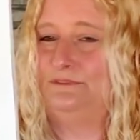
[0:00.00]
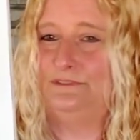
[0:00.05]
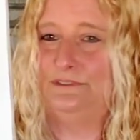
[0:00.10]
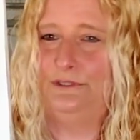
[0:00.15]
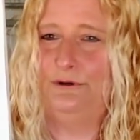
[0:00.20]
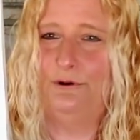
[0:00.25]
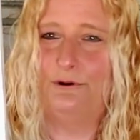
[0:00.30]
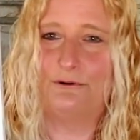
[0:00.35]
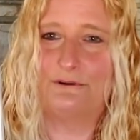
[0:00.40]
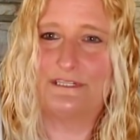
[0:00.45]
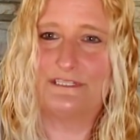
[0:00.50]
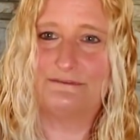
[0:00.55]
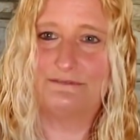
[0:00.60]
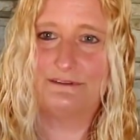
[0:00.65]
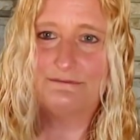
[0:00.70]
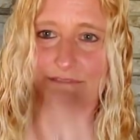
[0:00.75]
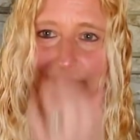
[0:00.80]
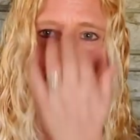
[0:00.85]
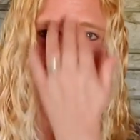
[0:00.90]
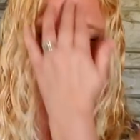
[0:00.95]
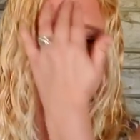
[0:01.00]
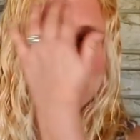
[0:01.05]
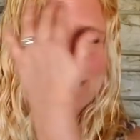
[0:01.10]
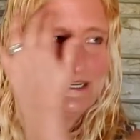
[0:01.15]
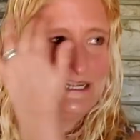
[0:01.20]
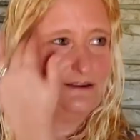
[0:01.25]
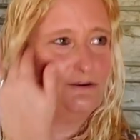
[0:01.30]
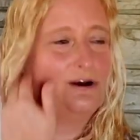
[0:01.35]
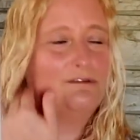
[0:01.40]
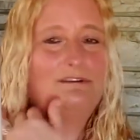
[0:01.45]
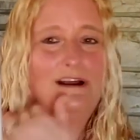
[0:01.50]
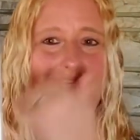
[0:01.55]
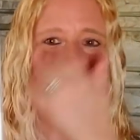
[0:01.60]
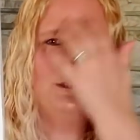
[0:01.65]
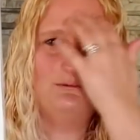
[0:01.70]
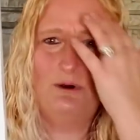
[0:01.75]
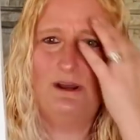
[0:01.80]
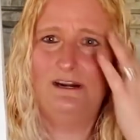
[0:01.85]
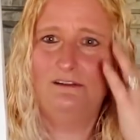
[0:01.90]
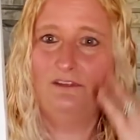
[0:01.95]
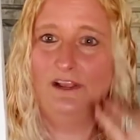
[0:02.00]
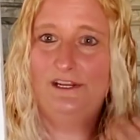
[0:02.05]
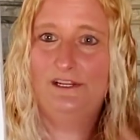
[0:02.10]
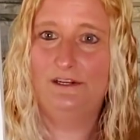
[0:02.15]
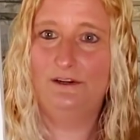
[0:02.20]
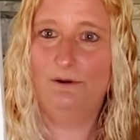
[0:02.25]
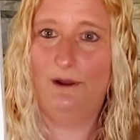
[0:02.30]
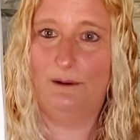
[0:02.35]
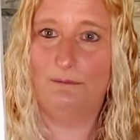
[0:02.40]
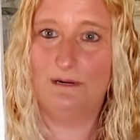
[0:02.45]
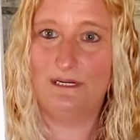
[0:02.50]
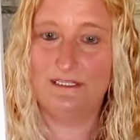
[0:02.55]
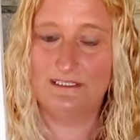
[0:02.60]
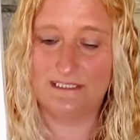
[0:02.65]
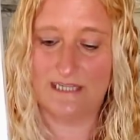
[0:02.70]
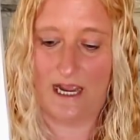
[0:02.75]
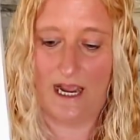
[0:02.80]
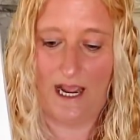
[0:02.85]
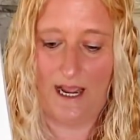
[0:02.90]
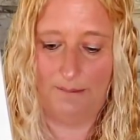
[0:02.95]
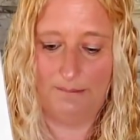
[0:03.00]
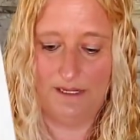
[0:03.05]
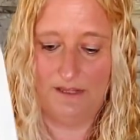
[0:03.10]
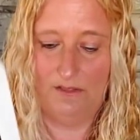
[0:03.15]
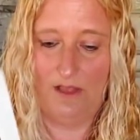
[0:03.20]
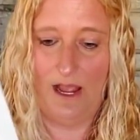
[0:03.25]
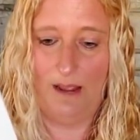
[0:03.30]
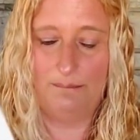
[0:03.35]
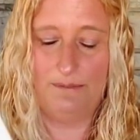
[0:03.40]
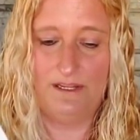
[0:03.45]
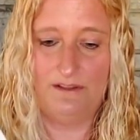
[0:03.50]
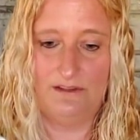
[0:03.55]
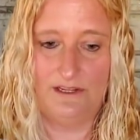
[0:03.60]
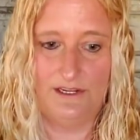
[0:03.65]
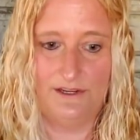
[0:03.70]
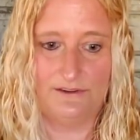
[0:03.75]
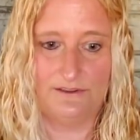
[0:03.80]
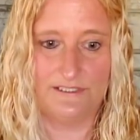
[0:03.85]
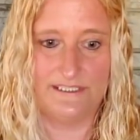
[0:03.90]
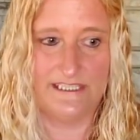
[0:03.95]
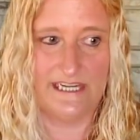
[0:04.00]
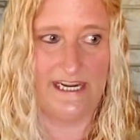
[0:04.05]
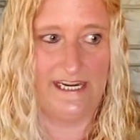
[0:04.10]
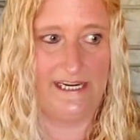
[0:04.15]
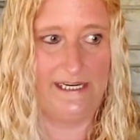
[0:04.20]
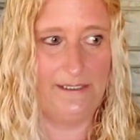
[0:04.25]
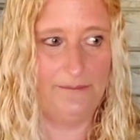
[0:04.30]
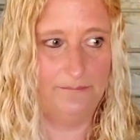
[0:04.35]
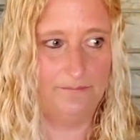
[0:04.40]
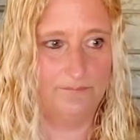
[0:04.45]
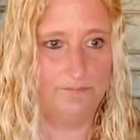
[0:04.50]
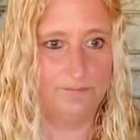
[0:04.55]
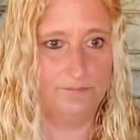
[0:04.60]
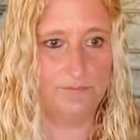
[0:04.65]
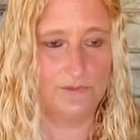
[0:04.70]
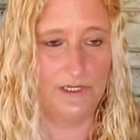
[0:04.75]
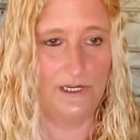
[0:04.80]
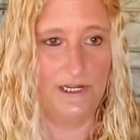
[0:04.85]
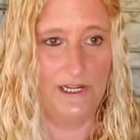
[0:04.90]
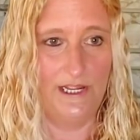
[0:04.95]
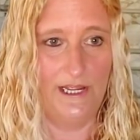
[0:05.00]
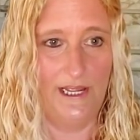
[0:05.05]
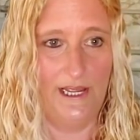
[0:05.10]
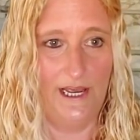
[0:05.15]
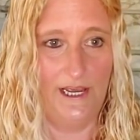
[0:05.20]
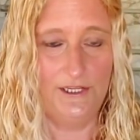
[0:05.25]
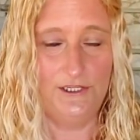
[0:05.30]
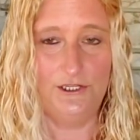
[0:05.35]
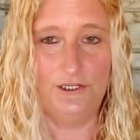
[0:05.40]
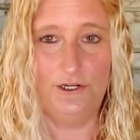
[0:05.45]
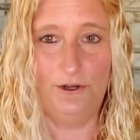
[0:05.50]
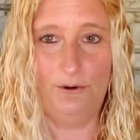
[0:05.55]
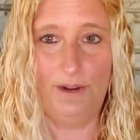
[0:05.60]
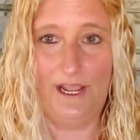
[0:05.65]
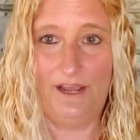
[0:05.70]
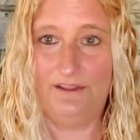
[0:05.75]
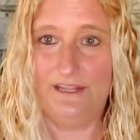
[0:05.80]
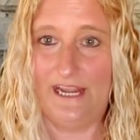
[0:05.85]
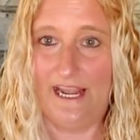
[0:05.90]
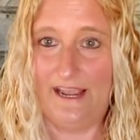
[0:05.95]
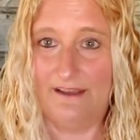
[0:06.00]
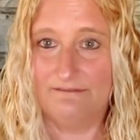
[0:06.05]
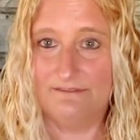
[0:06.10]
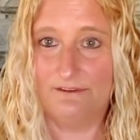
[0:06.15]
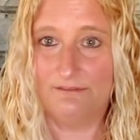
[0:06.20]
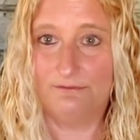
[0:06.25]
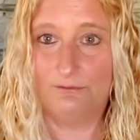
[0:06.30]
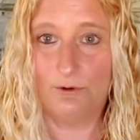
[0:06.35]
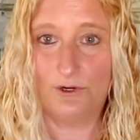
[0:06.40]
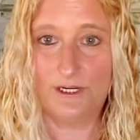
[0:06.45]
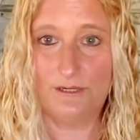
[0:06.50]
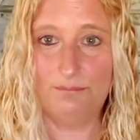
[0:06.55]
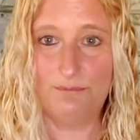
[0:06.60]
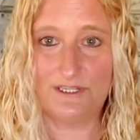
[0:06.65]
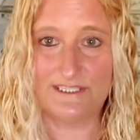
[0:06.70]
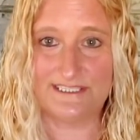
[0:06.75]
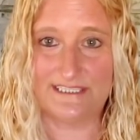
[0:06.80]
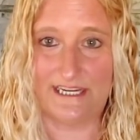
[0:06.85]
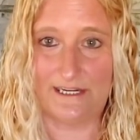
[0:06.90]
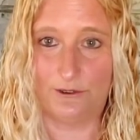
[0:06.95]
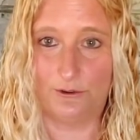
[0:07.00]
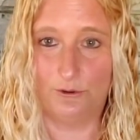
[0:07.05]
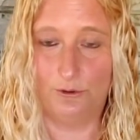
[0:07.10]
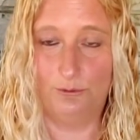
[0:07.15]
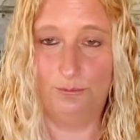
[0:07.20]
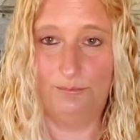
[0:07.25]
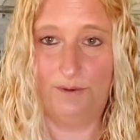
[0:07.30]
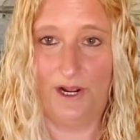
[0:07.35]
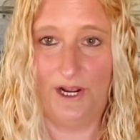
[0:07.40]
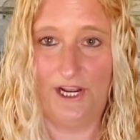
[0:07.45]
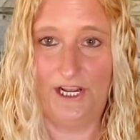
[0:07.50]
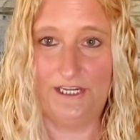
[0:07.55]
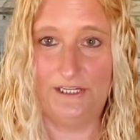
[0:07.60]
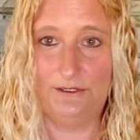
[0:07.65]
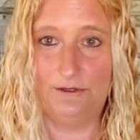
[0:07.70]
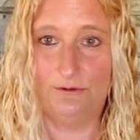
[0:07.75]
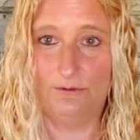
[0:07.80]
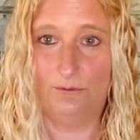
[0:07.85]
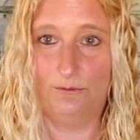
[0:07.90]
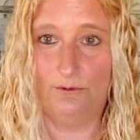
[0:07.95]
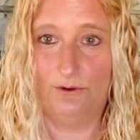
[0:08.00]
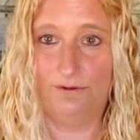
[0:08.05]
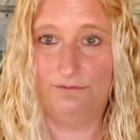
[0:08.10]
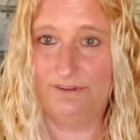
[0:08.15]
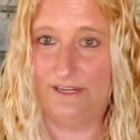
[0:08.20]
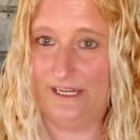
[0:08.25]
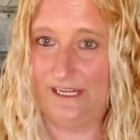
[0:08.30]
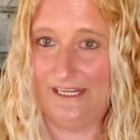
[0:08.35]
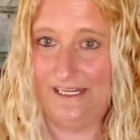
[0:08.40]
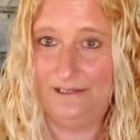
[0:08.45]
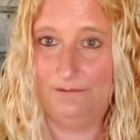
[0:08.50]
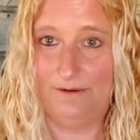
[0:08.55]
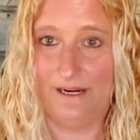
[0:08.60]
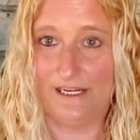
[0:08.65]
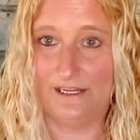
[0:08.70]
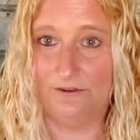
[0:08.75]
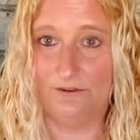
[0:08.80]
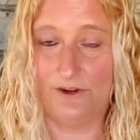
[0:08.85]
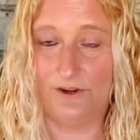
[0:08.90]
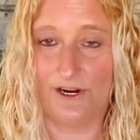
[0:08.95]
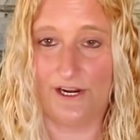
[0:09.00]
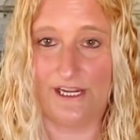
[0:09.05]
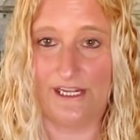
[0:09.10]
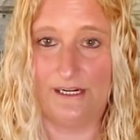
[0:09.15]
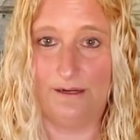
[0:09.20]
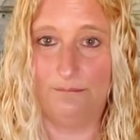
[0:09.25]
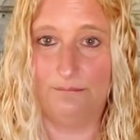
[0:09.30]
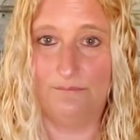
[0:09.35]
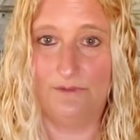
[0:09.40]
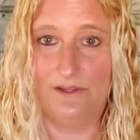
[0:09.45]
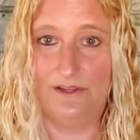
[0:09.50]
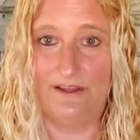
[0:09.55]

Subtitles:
They're always 50% off. I do want to let you know, I went into Hobby Lobby the other day, and you know how they have the 40% coupon off of any regular item?